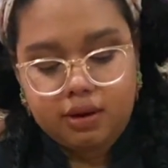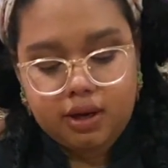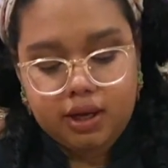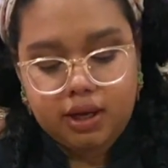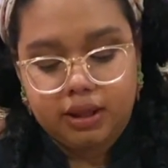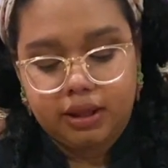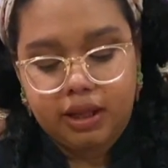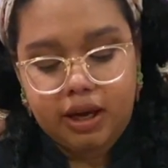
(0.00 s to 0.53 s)

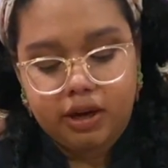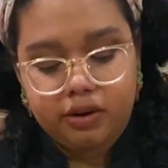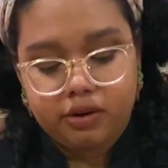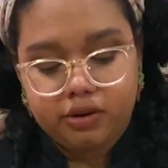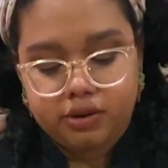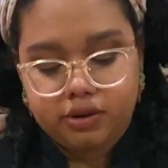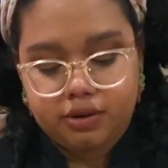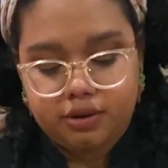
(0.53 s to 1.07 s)

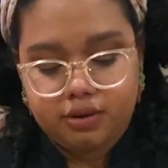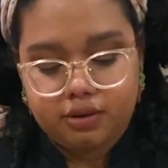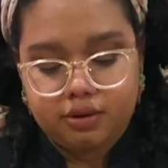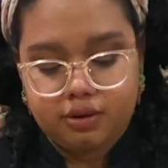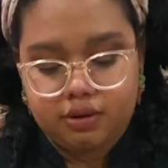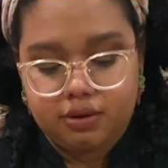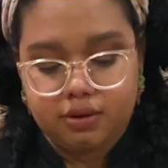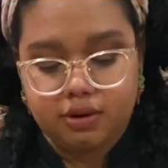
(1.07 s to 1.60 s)
layers
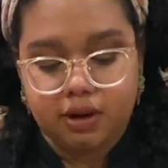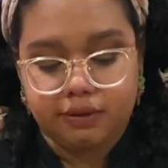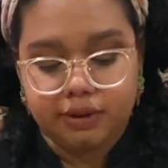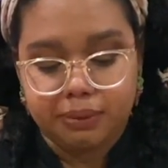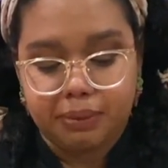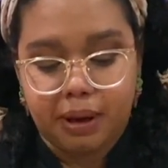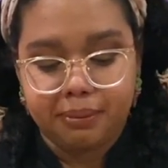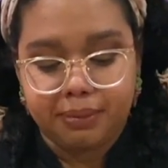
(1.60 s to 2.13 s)
of the
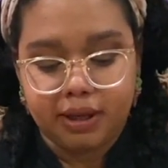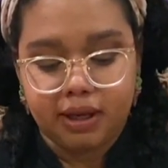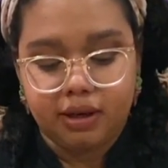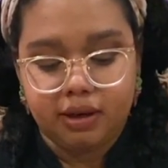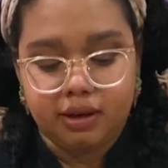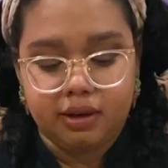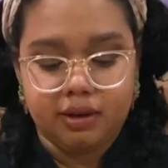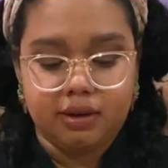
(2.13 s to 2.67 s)

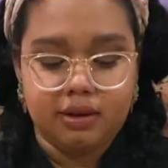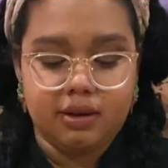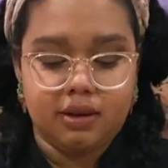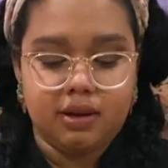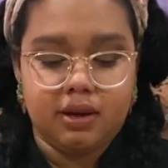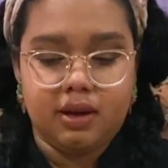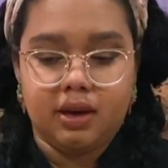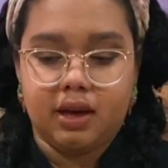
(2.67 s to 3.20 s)
pumpkin,
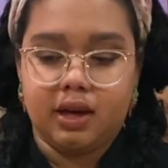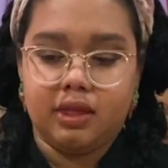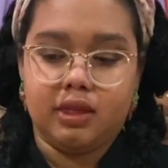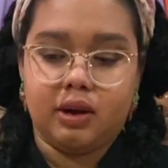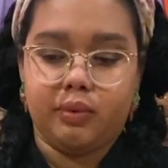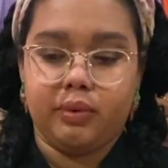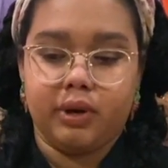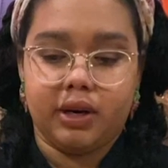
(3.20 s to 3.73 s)
and
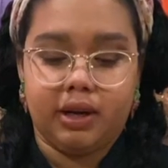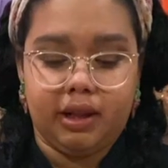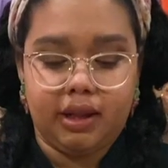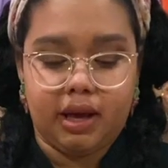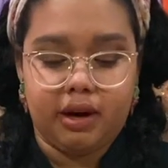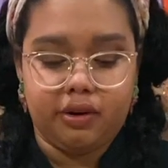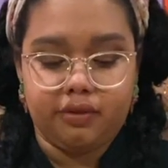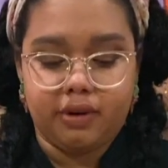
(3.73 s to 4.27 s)
then we're gonna
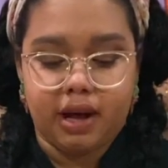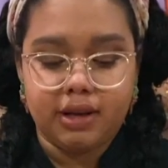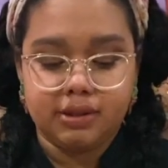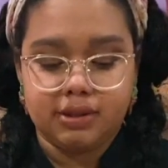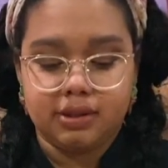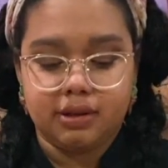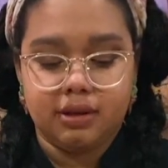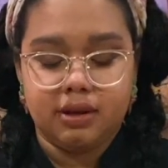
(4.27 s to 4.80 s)
let it
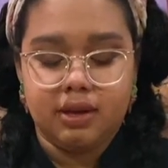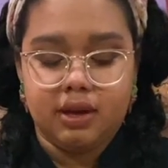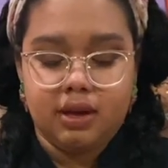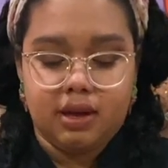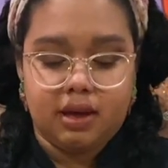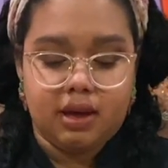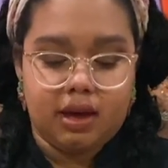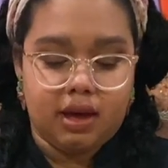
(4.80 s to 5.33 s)
rest,
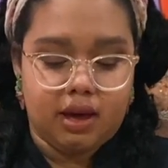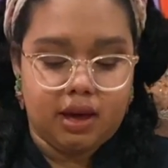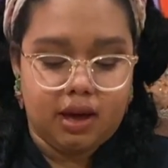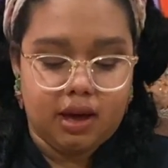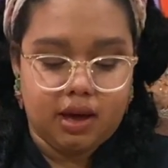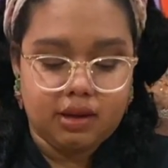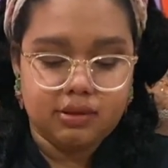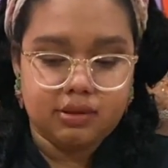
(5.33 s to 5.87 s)

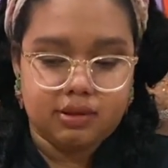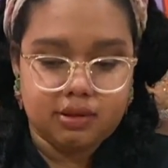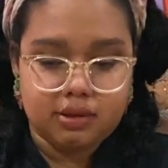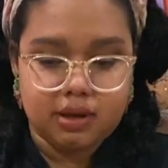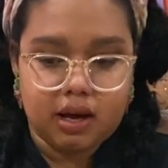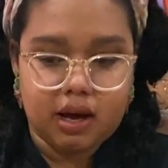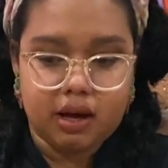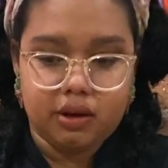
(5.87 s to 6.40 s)
and
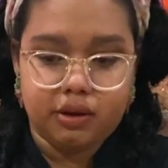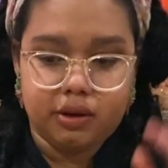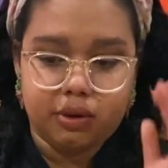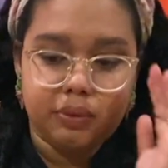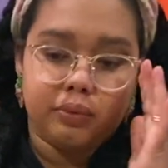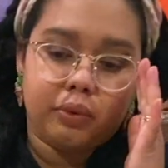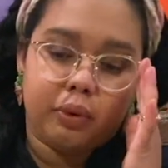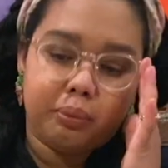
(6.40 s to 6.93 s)

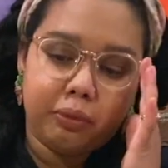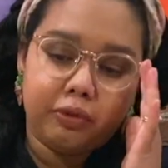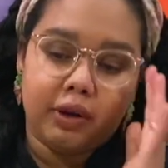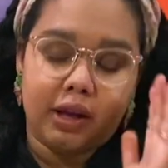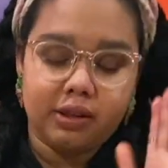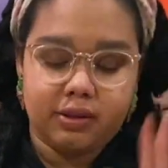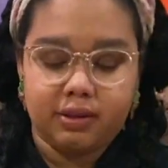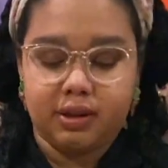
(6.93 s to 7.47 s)
we'll move
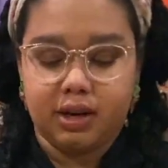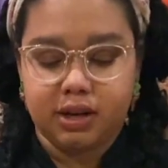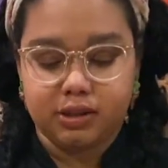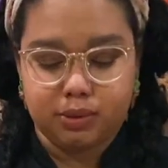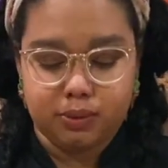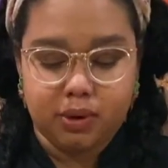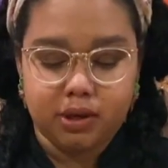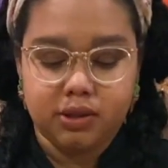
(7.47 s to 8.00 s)
on to the
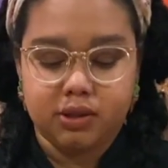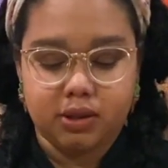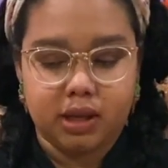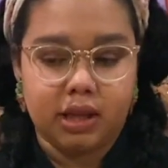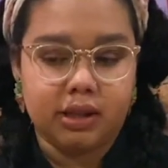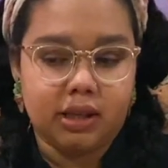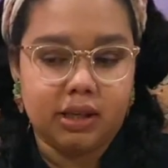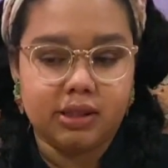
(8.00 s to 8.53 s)
next one so
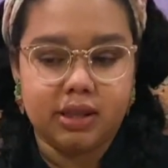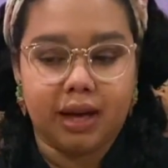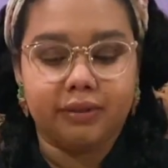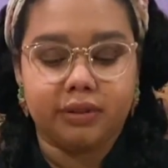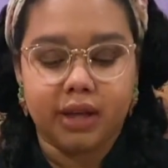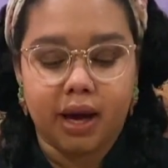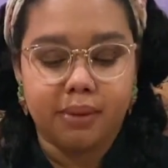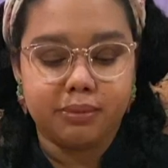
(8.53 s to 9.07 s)
that these
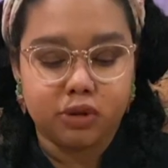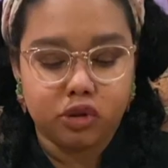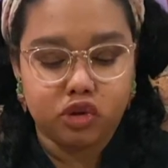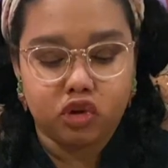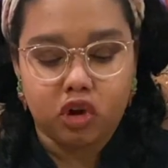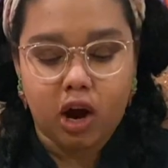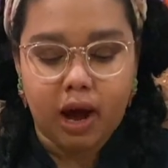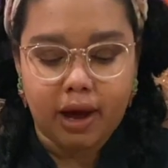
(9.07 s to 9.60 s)
have time to
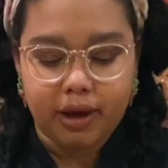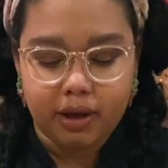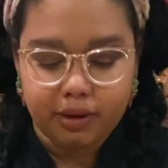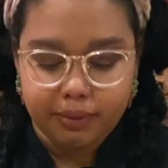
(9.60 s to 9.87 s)
dry.